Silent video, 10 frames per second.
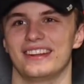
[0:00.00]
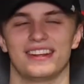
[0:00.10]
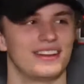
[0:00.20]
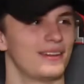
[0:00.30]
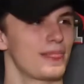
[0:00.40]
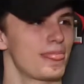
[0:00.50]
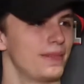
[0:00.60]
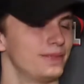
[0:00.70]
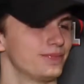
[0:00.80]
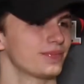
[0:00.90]
A couple
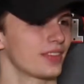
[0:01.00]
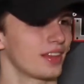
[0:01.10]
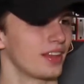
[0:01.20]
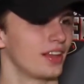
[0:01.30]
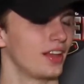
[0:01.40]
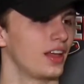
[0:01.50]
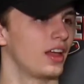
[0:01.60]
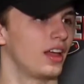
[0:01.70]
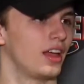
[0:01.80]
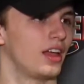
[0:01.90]
defensemen now are jumping
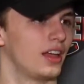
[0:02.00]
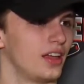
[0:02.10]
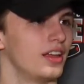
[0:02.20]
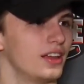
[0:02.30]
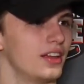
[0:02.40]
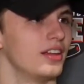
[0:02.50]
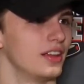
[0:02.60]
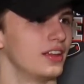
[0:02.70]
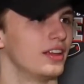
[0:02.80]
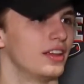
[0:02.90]
up the scoring list,
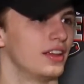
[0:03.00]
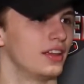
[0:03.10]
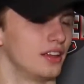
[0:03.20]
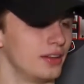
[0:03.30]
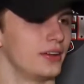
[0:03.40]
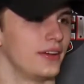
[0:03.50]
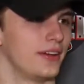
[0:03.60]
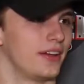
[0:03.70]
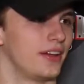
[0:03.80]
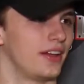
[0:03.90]
yourself included. What do you
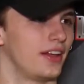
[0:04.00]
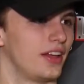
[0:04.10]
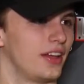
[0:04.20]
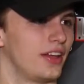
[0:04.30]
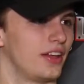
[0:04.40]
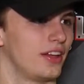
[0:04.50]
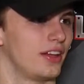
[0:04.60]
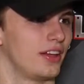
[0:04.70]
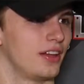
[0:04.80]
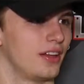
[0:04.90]
think of the defensive play
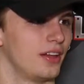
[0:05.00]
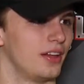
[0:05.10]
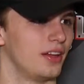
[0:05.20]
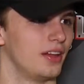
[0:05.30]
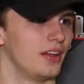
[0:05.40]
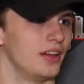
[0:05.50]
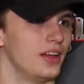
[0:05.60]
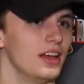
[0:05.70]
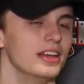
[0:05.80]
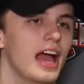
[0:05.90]
as a whole this season?
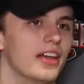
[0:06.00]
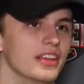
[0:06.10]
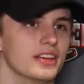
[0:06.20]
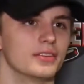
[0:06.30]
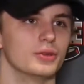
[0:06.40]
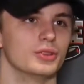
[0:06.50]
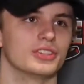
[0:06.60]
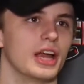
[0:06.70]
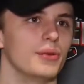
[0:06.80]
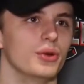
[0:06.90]
Yeah, I think well
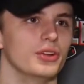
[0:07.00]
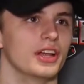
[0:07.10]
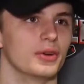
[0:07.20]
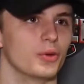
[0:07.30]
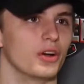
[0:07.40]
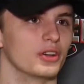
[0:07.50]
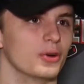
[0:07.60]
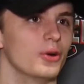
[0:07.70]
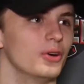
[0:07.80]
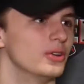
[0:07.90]
tonight we only let in one
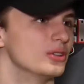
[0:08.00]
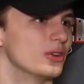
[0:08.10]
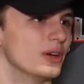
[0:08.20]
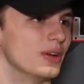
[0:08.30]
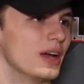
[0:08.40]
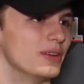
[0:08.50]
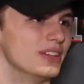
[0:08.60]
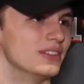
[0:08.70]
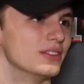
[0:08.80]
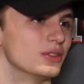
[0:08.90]
goal, so I I
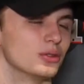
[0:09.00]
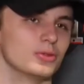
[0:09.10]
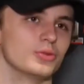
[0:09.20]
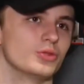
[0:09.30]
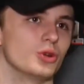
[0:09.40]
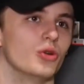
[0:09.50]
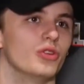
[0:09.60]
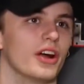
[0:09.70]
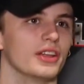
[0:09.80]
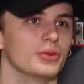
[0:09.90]
mean so
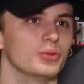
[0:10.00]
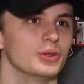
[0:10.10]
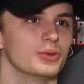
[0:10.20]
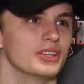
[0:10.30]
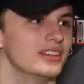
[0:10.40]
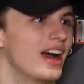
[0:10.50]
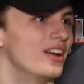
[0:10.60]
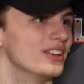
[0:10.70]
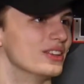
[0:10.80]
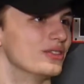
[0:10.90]
far, I think we've been pretty
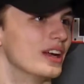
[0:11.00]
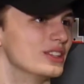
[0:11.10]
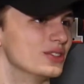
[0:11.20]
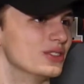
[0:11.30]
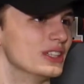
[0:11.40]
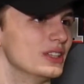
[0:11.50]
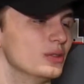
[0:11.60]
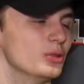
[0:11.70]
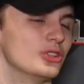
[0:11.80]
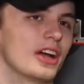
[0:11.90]
dialed in defensively.
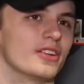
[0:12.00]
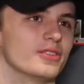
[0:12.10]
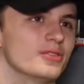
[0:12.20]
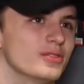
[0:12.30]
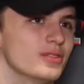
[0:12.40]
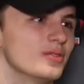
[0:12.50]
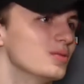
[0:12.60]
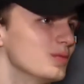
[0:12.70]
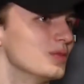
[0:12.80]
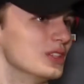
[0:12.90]
We try to
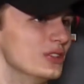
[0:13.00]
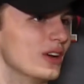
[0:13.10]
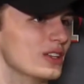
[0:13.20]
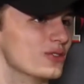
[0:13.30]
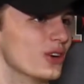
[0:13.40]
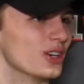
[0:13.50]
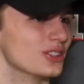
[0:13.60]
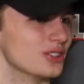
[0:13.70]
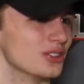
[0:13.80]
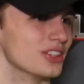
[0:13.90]
defense
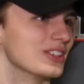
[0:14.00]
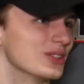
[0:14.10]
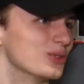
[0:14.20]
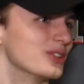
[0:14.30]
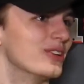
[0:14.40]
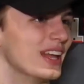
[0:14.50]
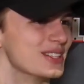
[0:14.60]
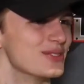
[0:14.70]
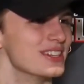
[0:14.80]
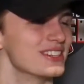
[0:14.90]
first is the we our
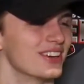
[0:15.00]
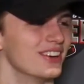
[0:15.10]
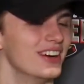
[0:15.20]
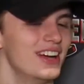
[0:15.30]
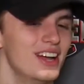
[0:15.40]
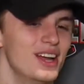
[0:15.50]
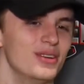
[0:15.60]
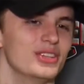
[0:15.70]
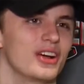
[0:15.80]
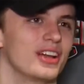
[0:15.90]
defensemen, so
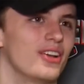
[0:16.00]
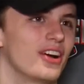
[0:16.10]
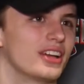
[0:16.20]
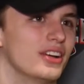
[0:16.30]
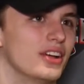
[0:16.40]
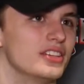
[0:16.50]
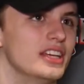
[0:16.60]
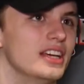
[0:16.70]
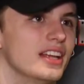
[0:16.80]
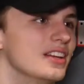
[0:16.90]
we try to lock in on
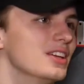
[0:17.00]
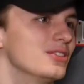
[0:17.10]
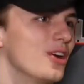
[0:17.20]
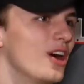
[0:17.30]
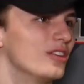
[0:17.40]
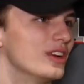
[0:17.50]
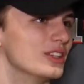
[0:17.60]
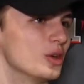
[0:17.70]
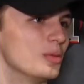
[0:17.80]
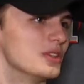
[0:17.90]
D, and then if the
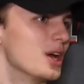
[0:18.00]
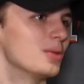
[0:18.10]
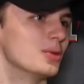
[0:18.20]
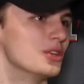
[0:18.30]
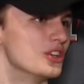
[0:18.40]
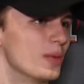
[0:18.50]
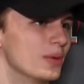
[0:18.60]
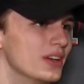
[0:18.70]
offense opens up, then we jump in